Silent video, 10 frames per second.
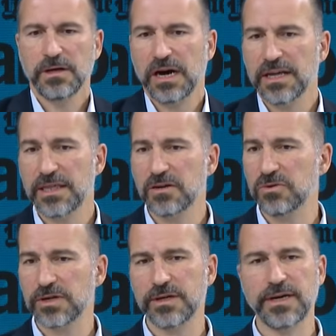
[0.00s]
I think
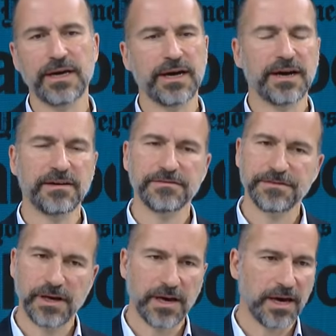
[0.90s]
we're gonna have
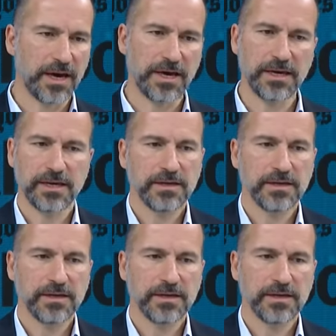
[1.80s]
a